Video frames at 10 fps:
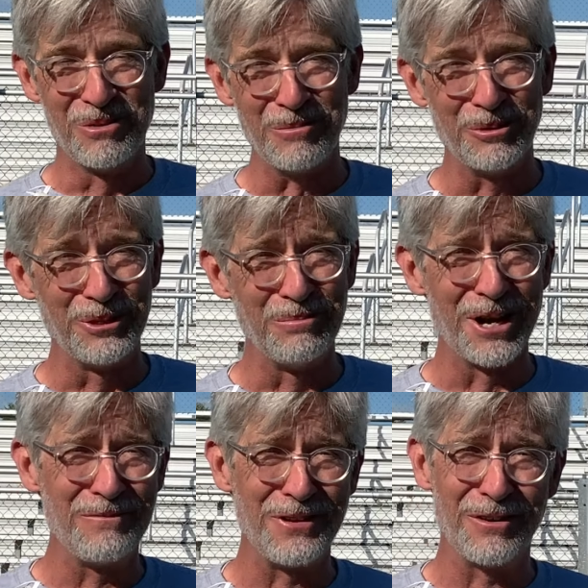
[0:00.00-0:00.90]
probably
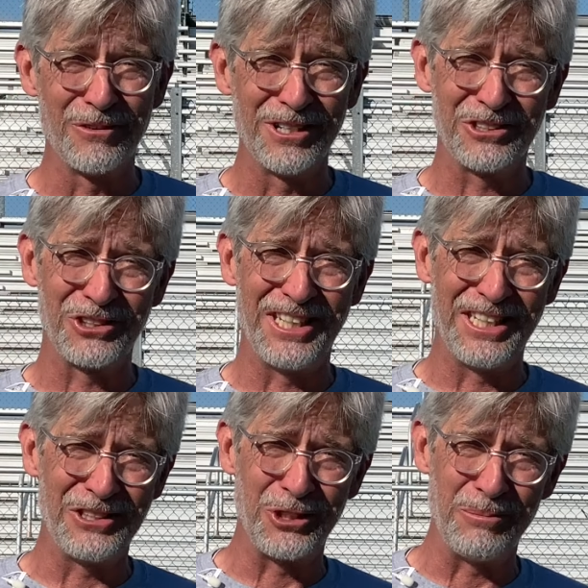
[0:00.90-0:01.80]
my favorite. It's the
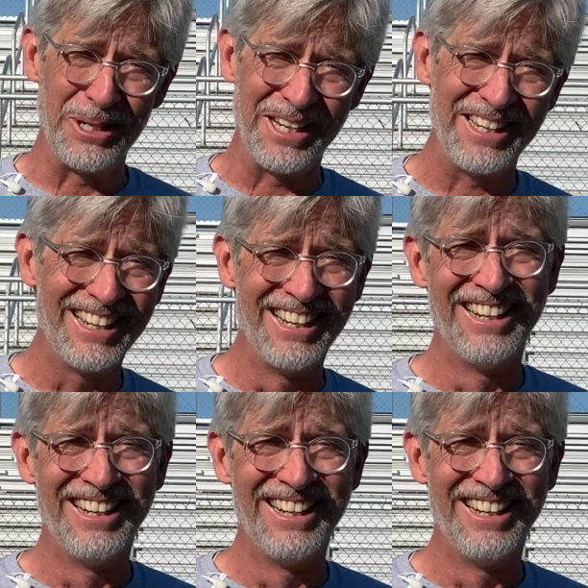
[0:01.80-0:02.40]
Easy B.